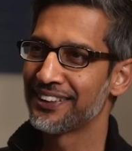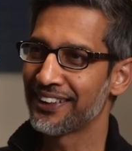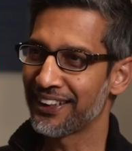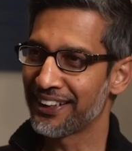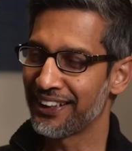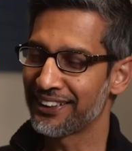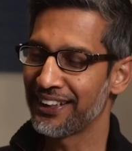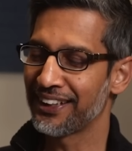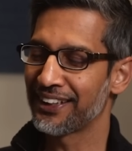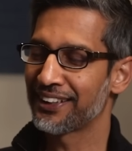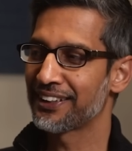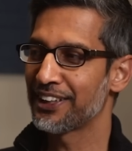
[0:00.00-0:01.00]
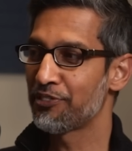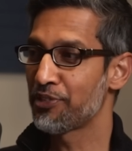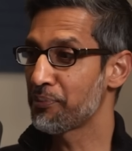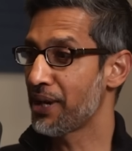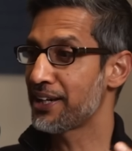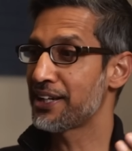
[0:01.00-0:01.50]
Like, I think if
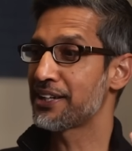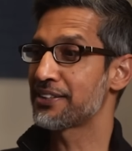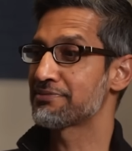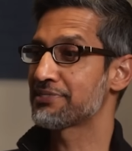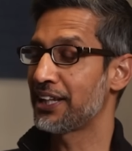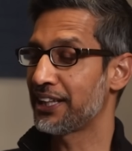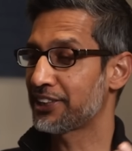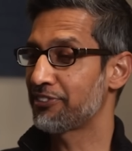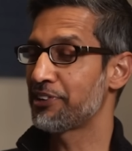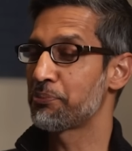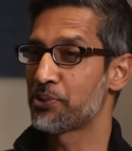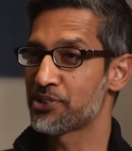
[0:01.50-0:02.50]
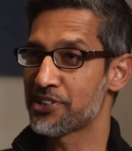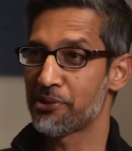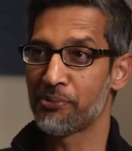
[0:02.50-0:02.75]
humanity collectively puts their